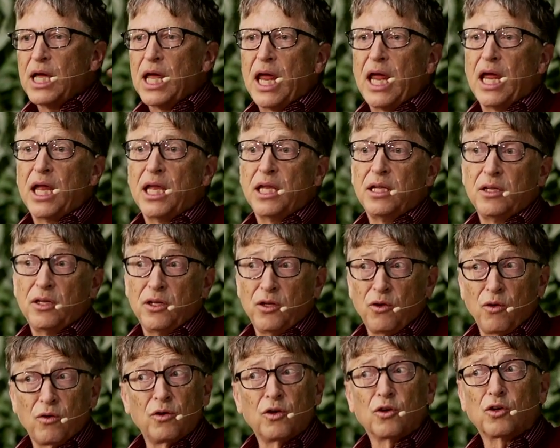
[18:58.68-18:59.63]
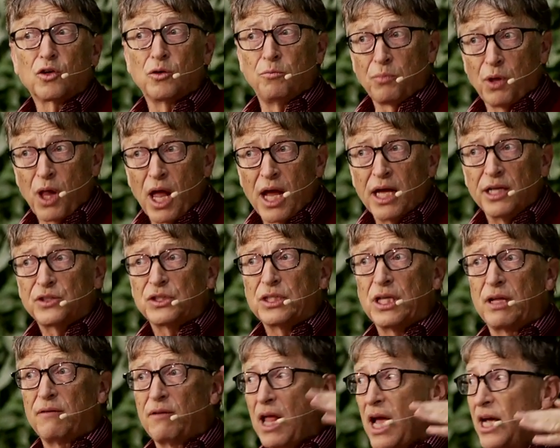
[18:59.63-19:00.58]
And your compliance
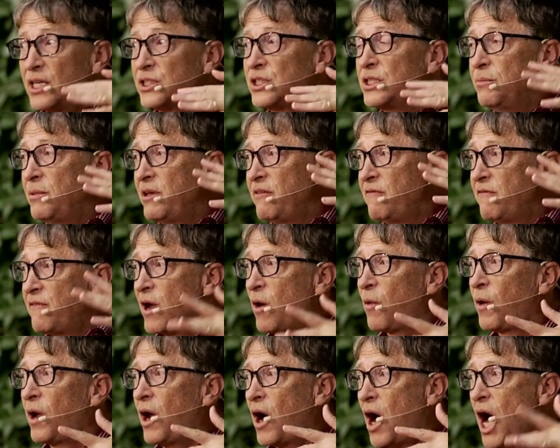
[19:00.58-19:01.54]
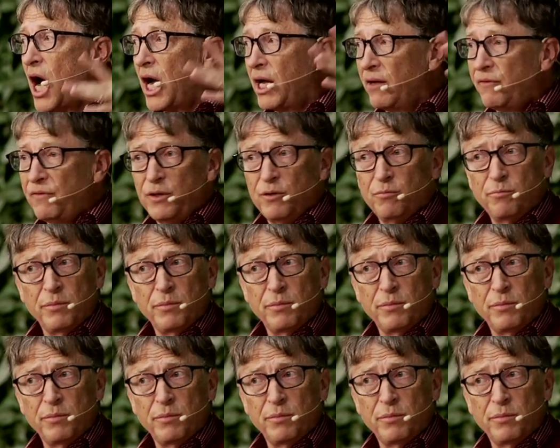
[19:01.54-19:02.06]
level has to be very high. If you